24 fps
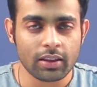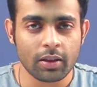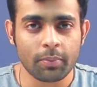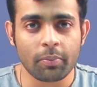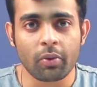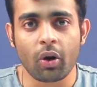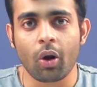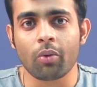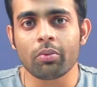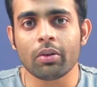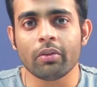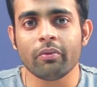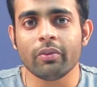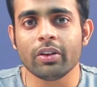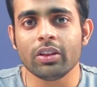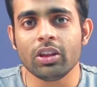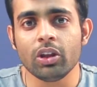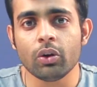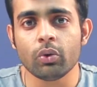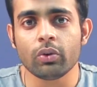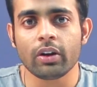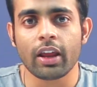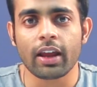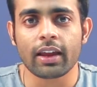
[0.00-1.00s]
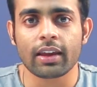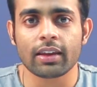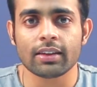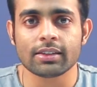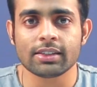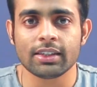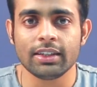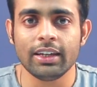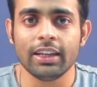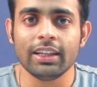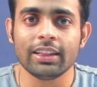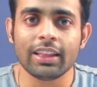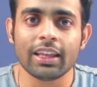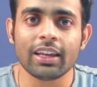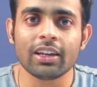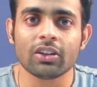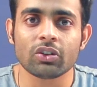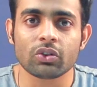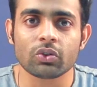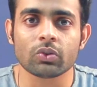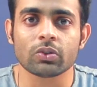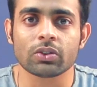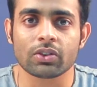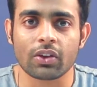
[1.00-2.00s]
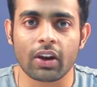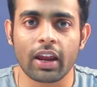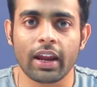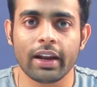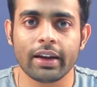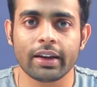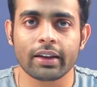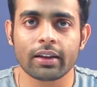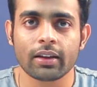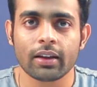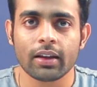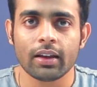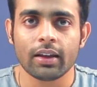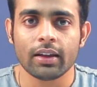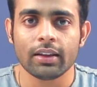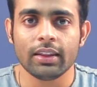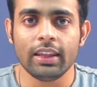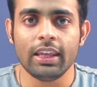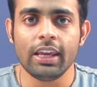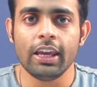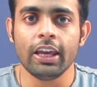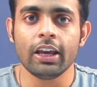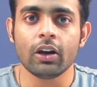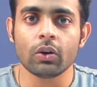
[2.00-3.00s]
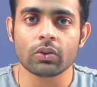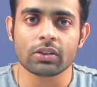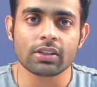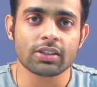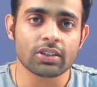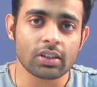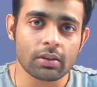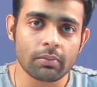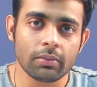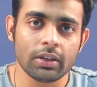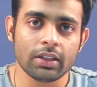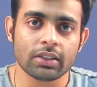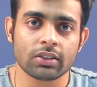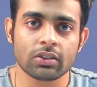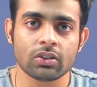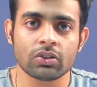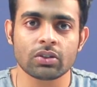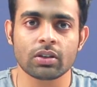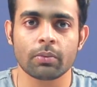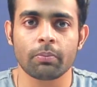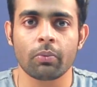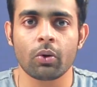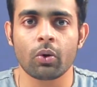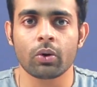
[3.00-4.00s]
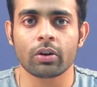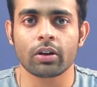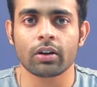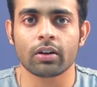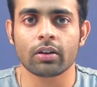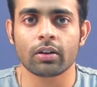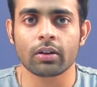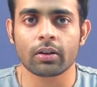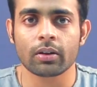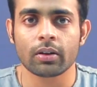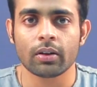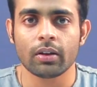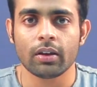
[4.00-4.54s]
the problem with new tech is teething issues, right? The ecosystem needs to support it.